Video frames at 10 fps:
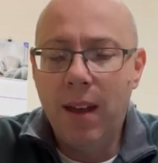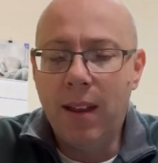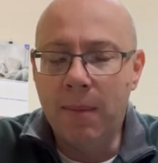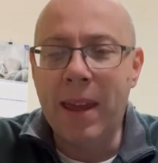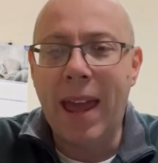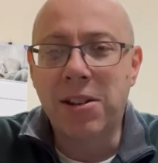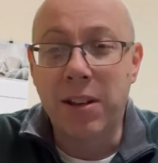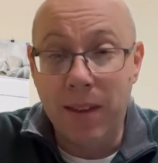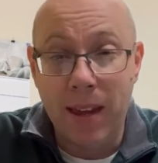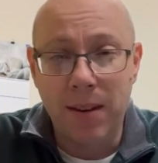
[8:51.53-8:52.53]
Let me ask
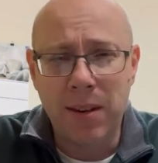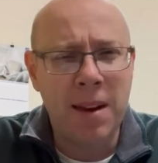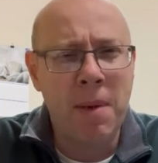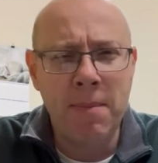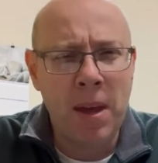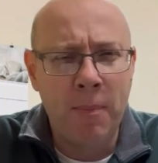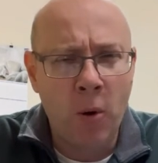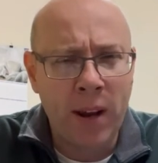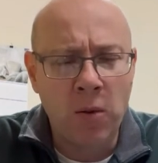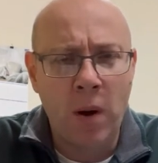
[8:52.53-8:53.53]
you this, and it may be a
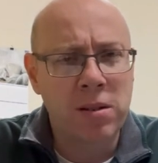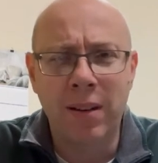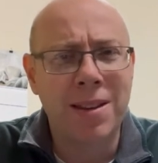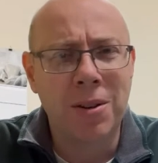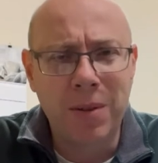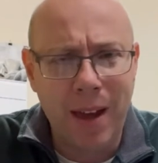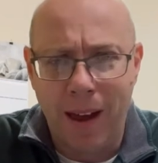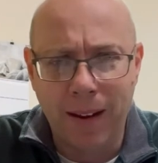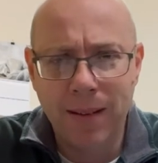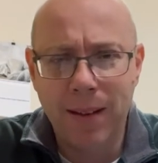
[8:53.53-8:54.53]
pointed question. That's
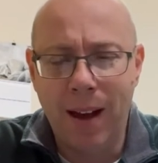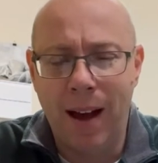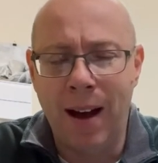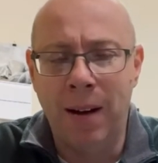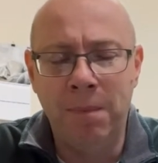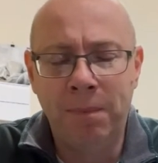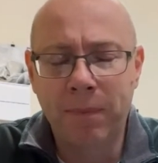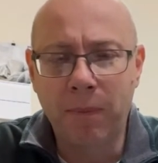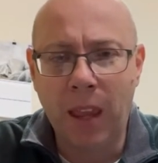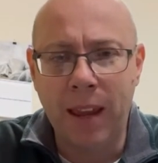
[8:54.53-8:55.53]
okay.
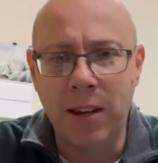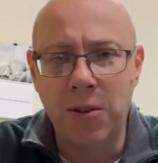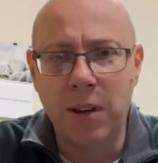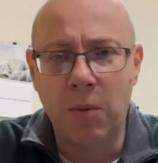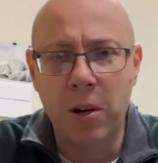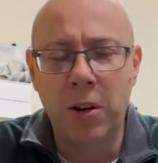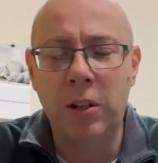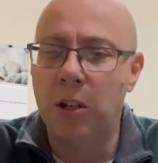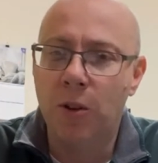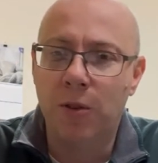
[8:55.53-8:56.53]
And you say, well,
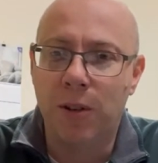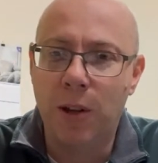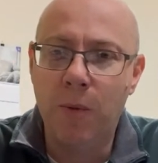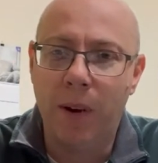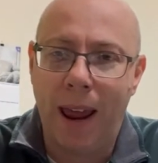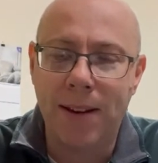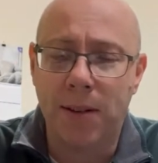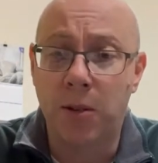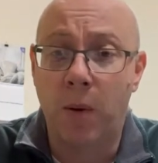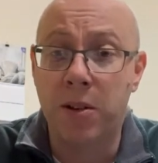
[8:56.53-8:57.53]
you would
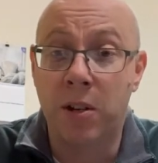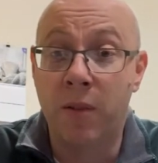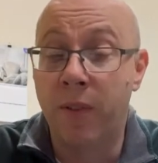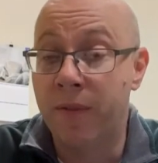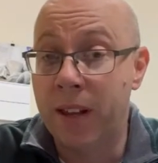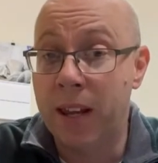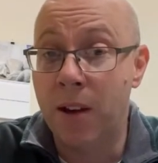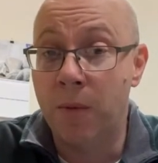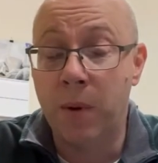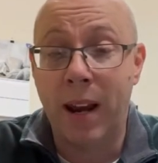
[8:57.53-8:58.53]
ask this question over
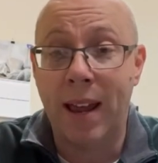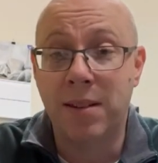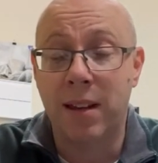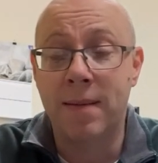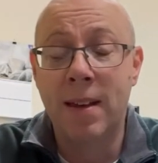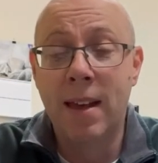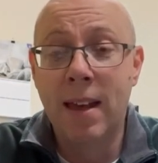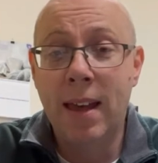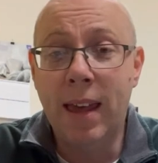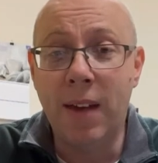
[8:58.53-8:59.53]
video, wouldn't ask it
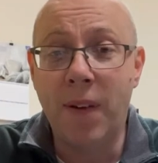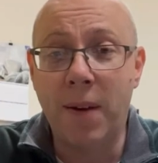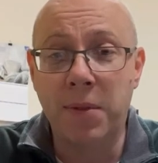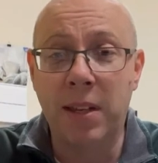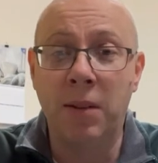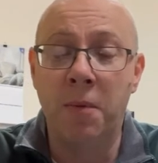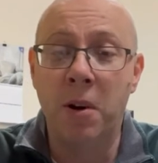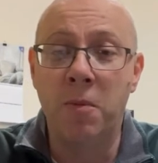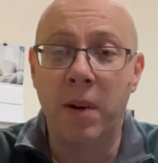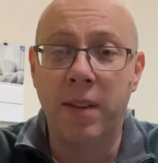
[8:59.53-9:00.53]
if I was in the
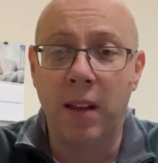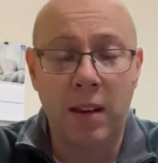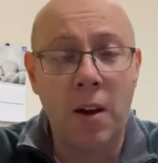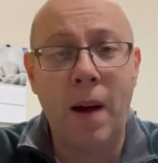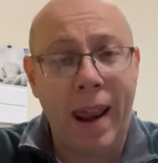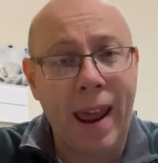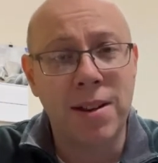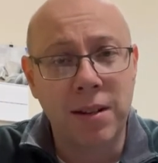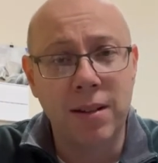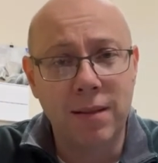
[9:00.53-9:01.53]
room with you. No, I'd
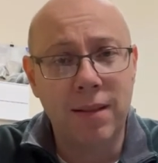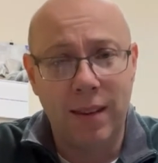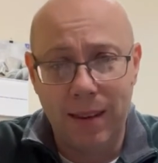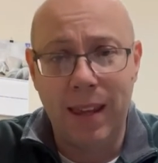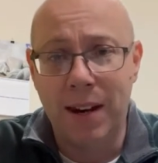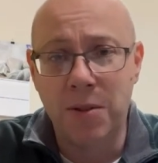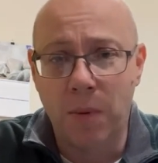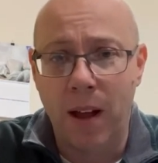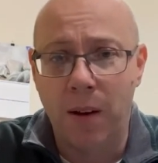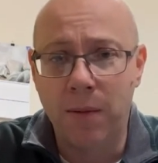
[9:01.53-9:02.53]
ask it then as
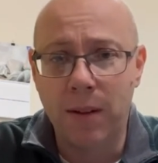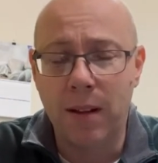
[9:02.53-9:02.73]
well.